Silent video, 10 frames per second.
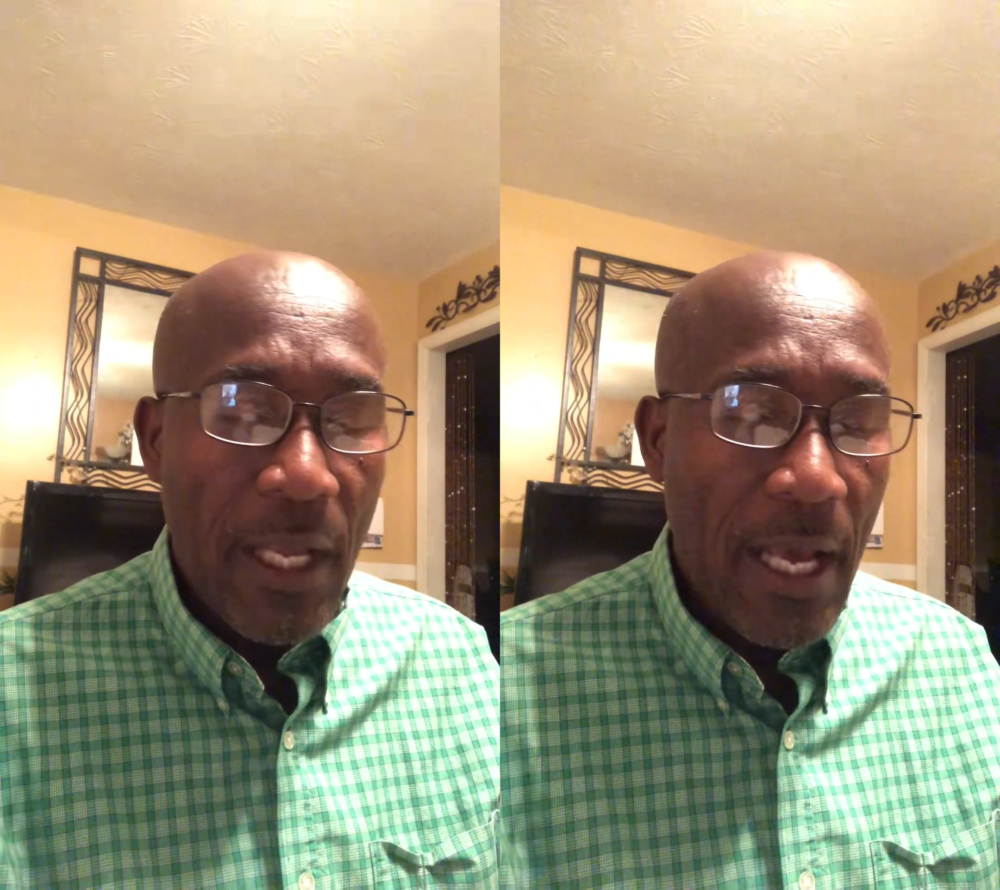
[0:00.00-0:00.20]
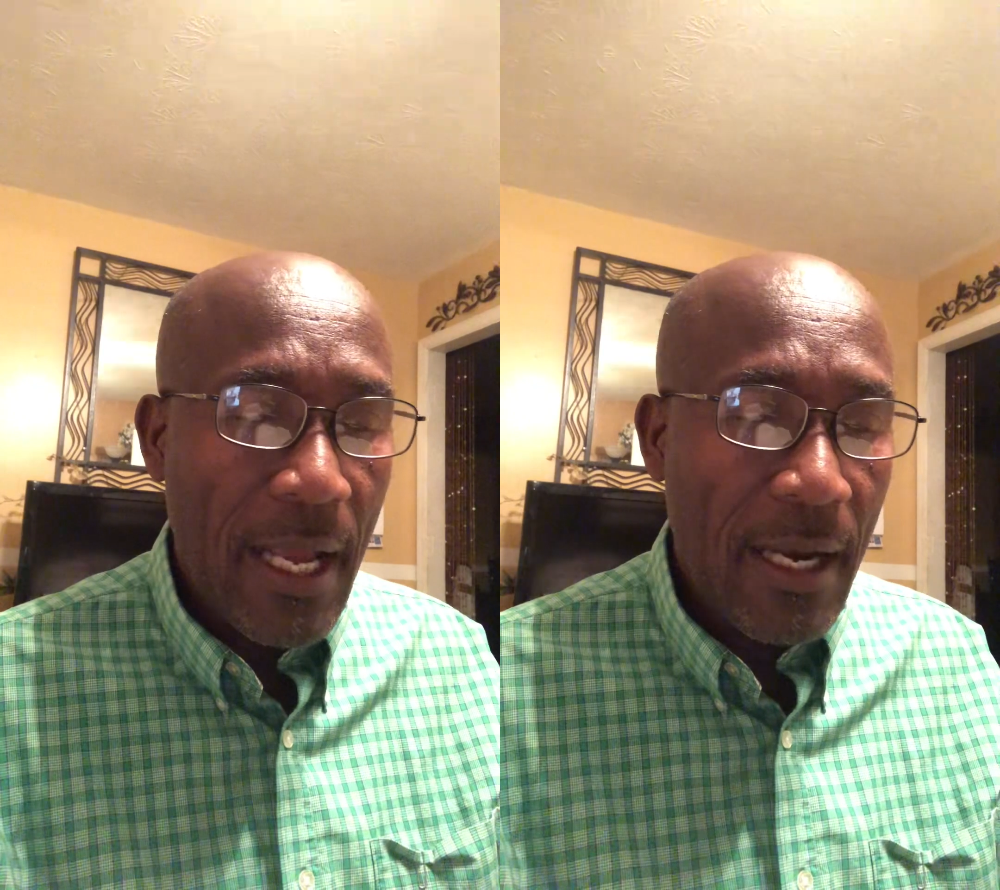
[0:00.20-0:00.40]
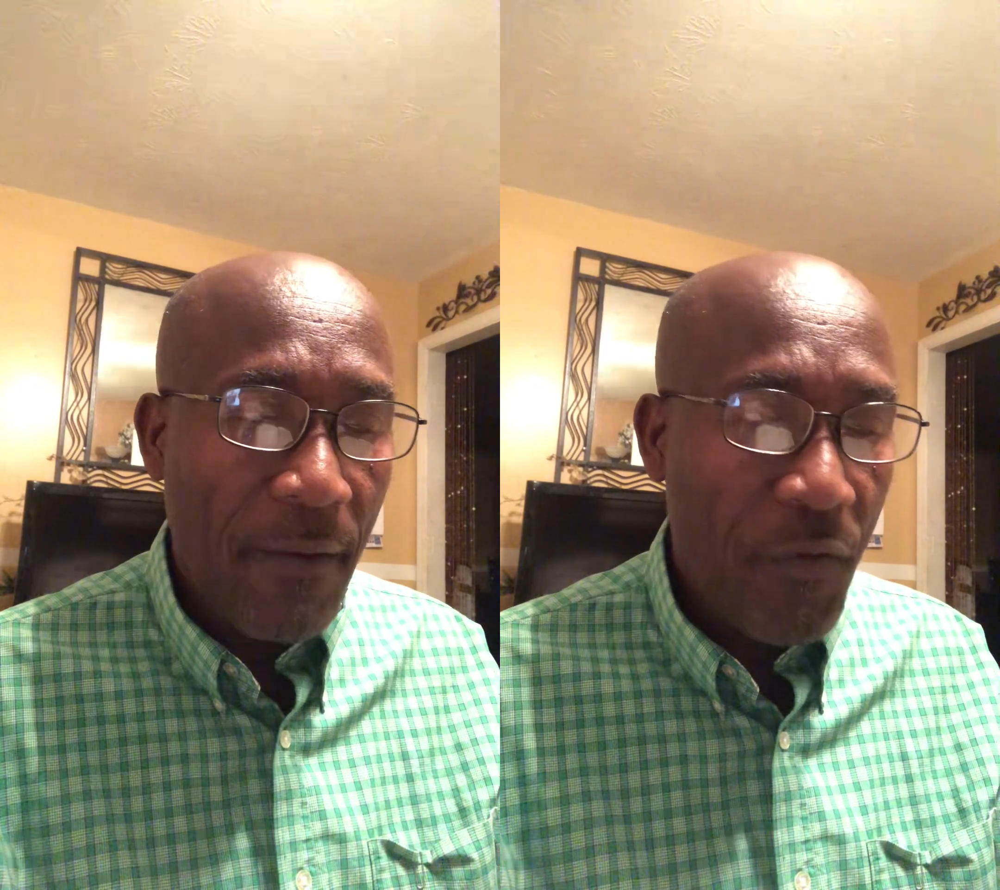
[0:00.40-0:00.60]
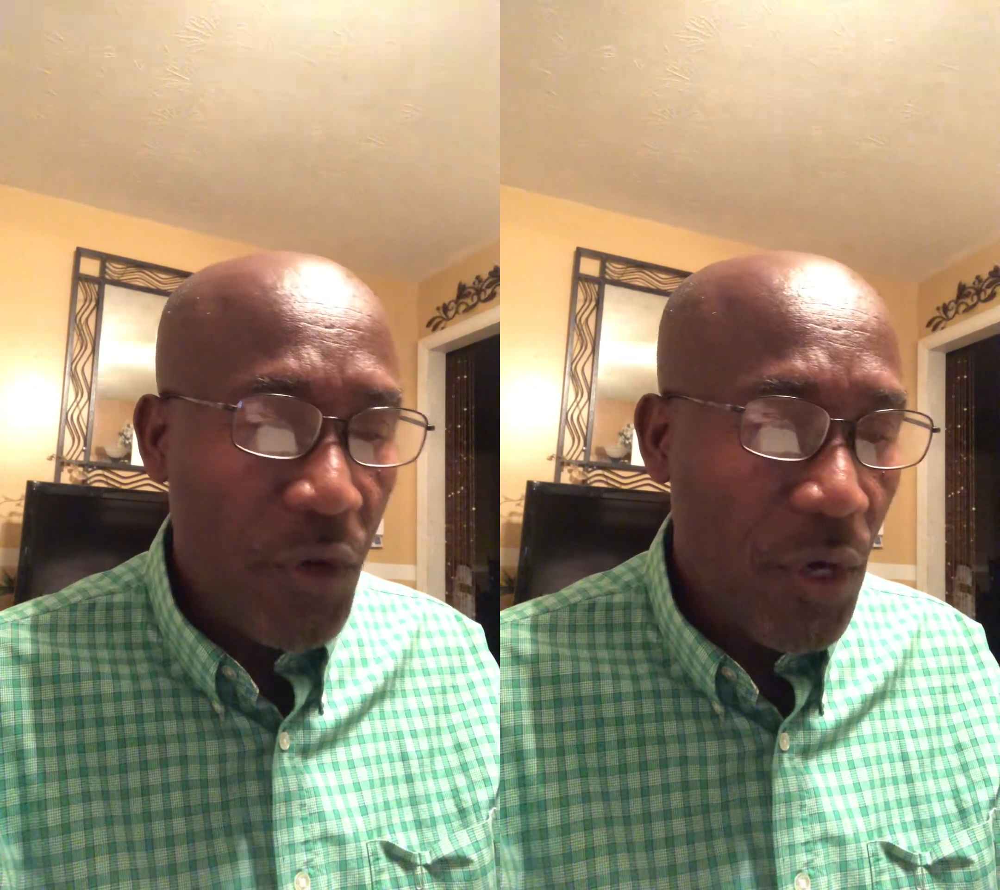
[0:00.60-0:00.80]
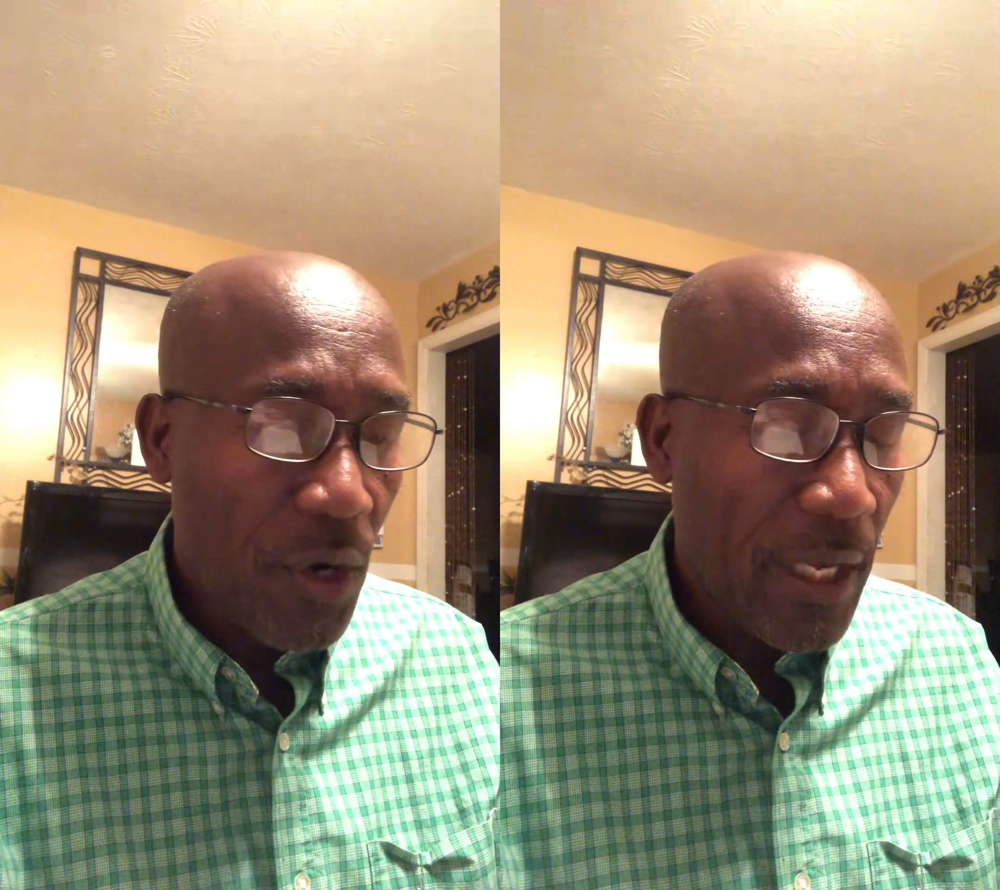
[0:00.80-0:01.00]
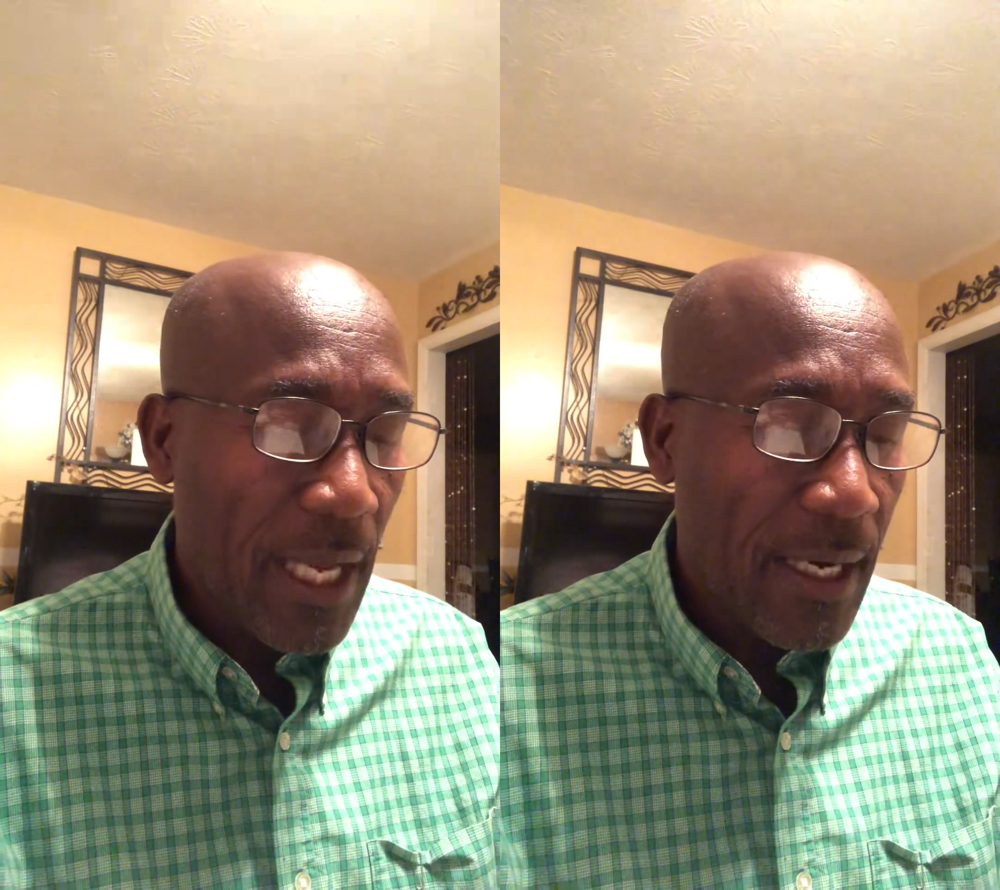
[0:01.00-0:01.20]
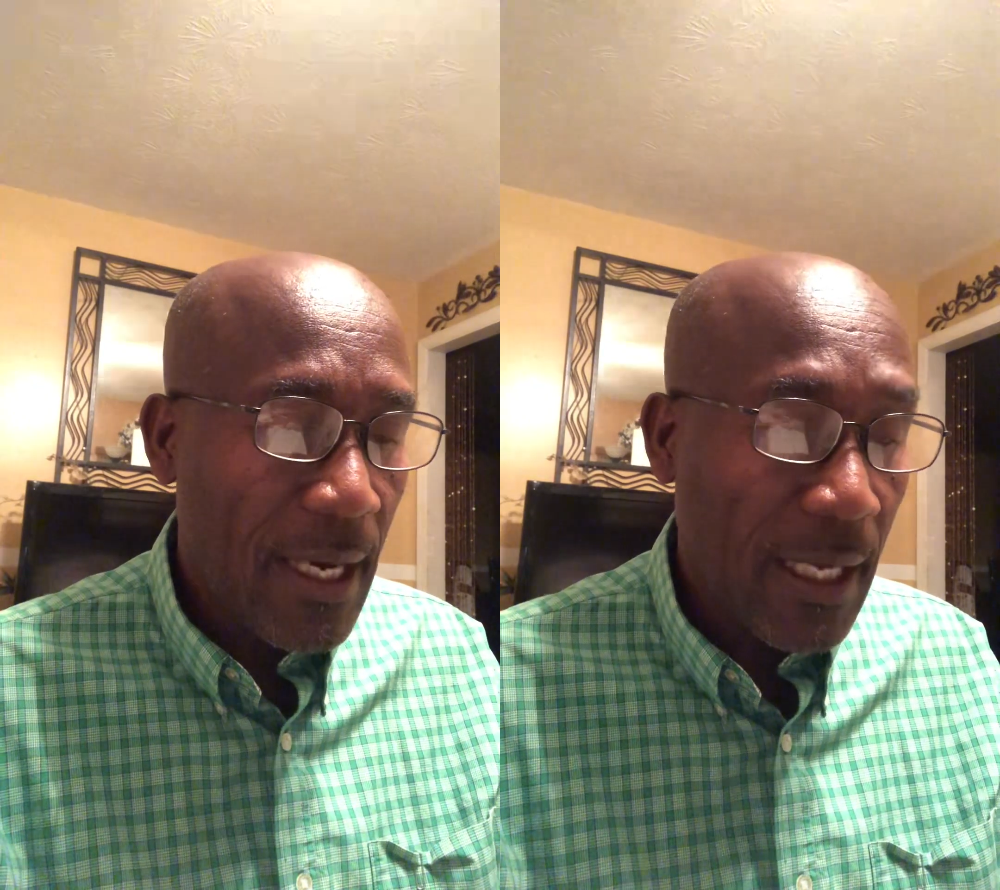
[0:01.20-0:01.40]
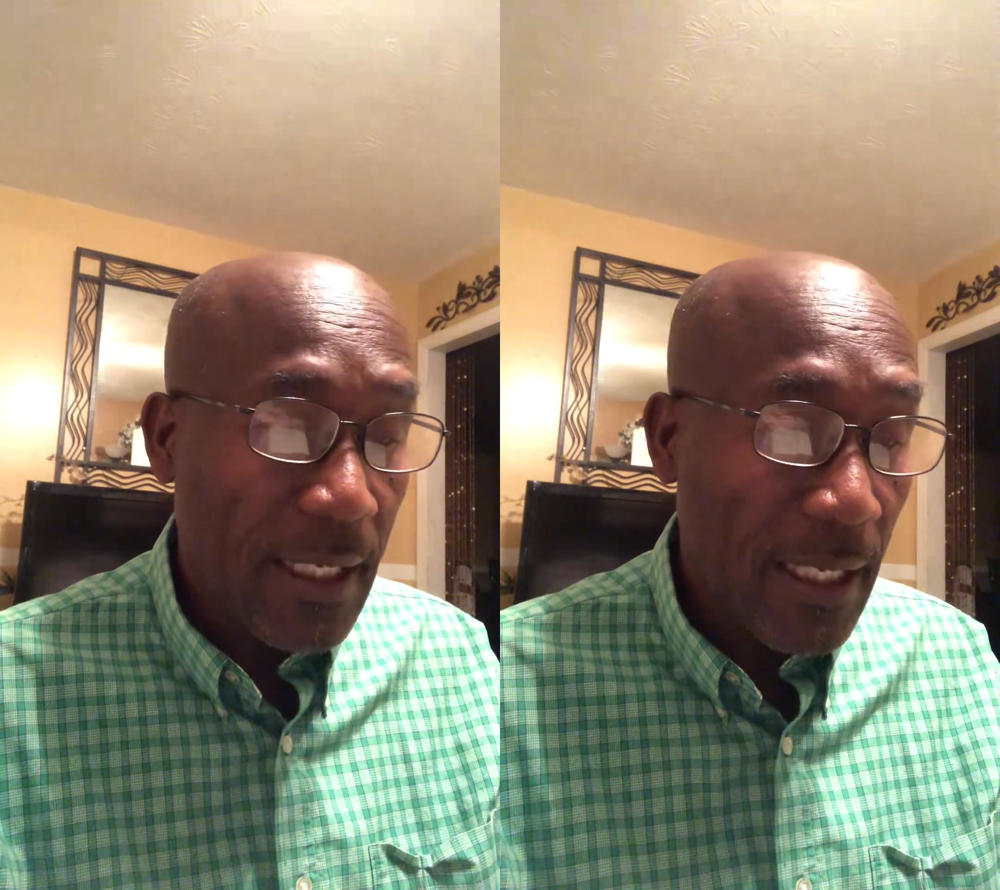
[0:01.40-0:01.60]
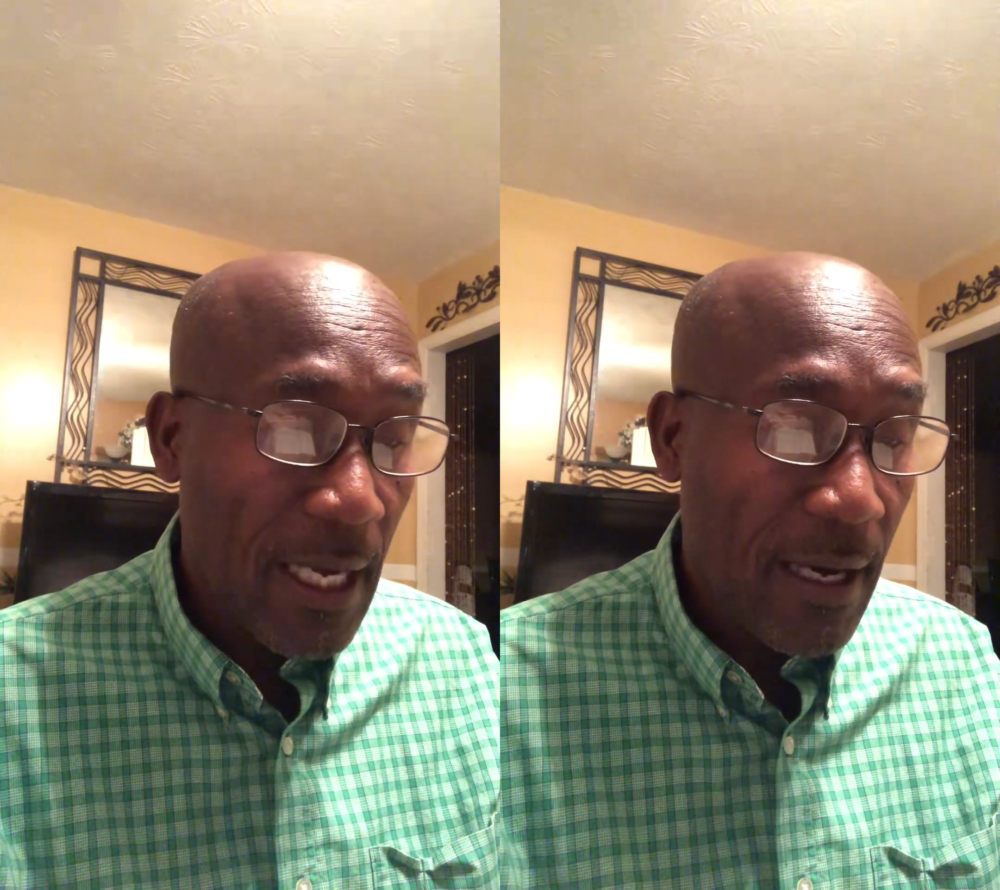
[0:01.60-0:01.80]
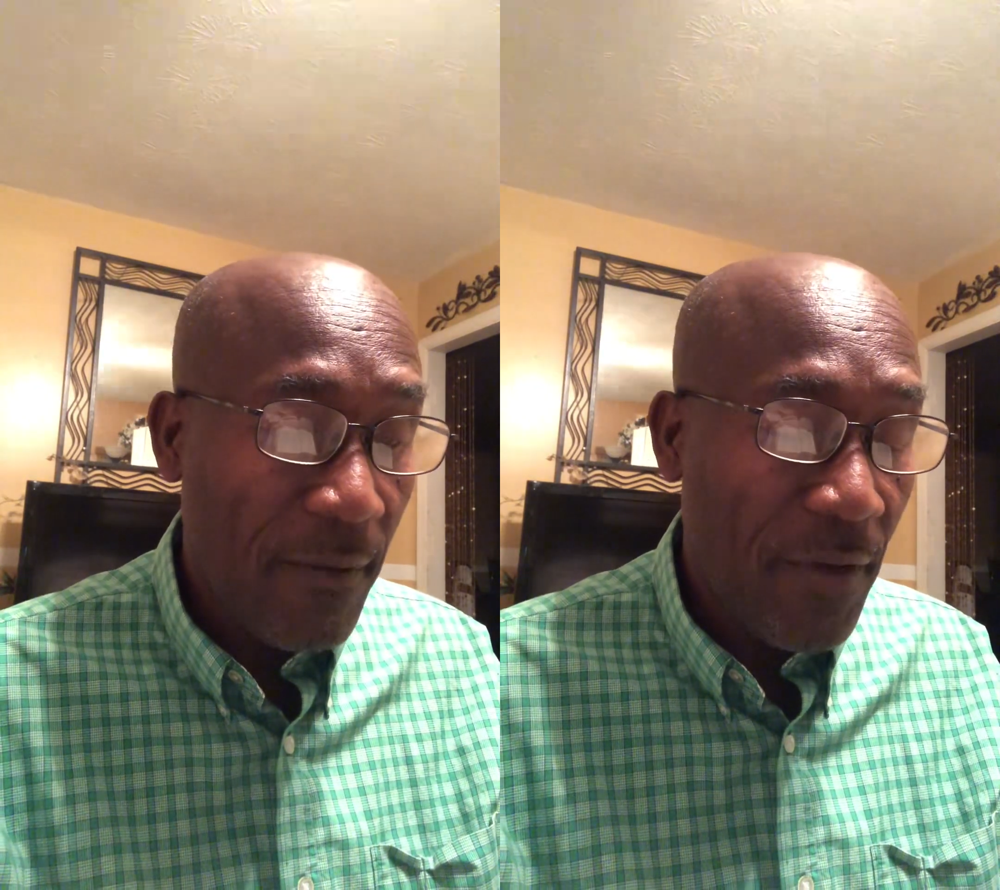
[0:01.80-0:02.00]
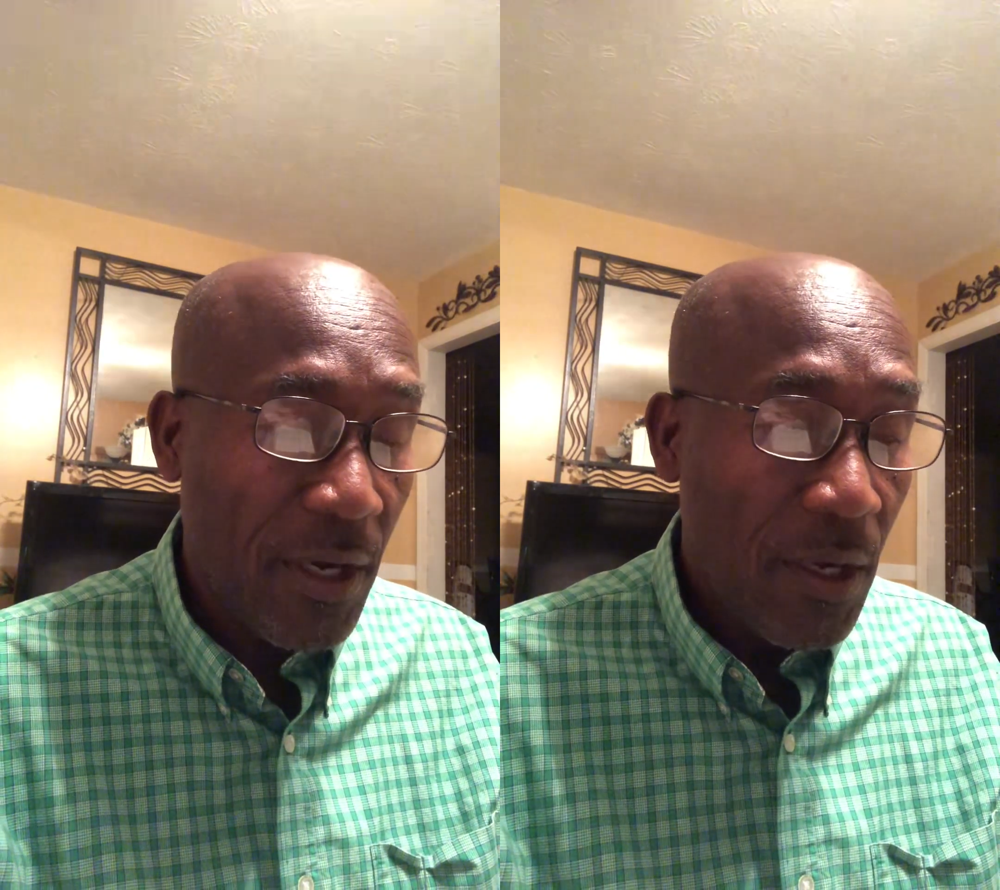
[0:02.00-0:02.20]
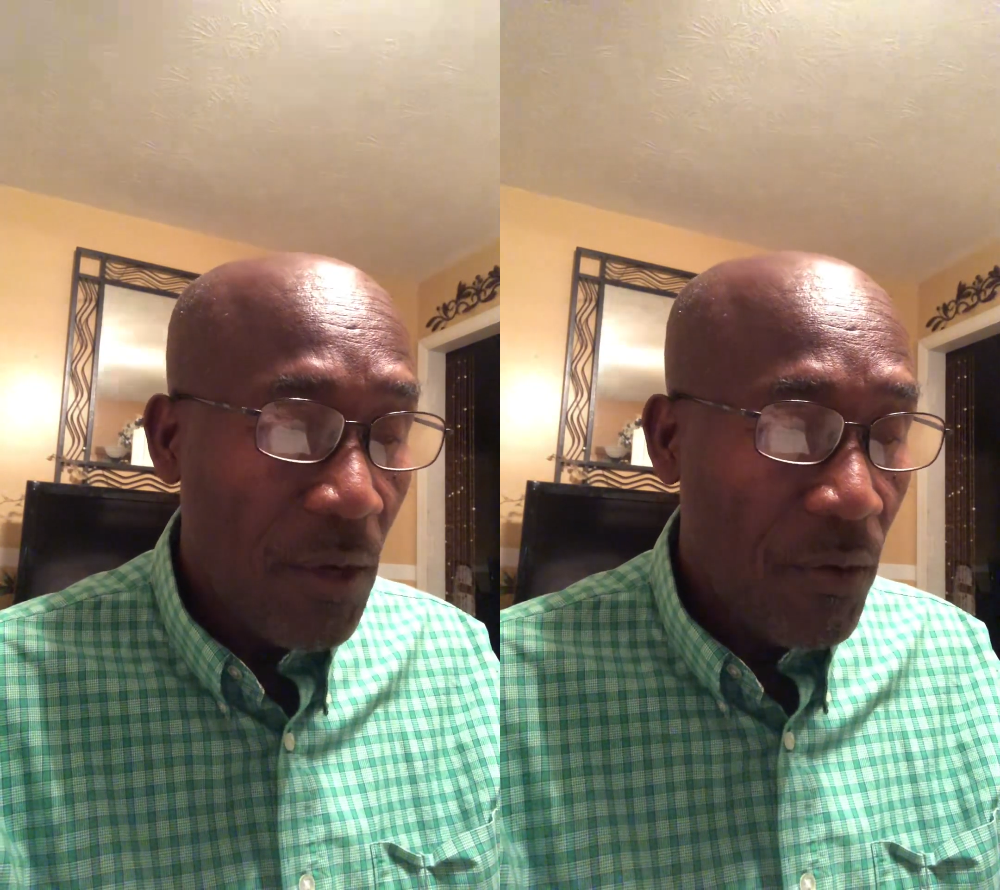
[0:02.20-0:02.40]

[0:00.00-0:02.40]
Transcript: And if you don't get nothing out of it,